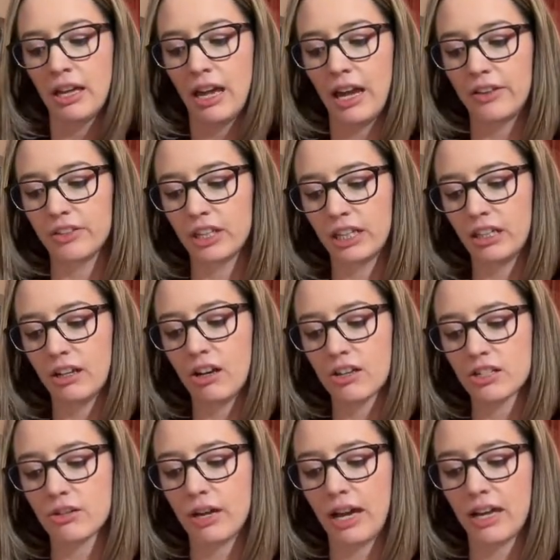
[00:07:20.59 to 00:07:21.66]
And then it
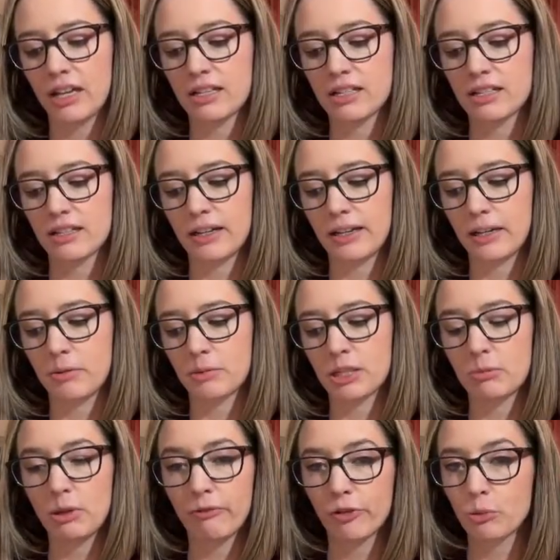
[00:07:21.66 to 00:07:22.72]
also has
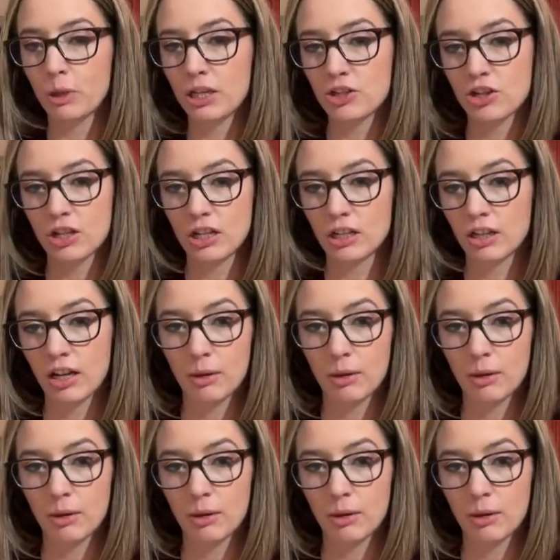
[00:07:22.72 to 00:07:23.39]
some information